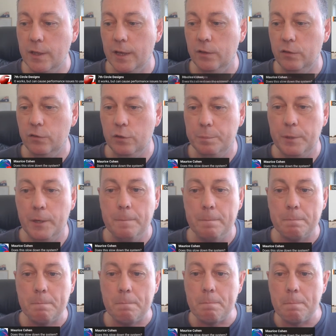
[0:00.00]
That is super.
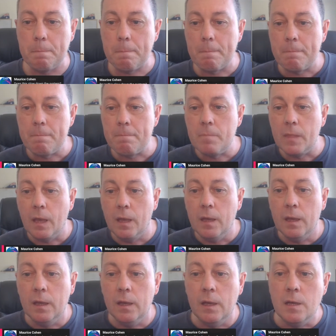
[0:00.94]

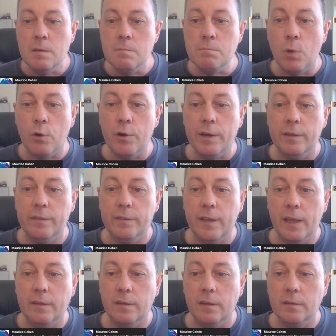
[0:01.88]
Morris
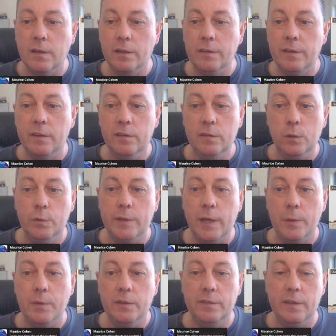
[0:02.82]
says, does this slow down the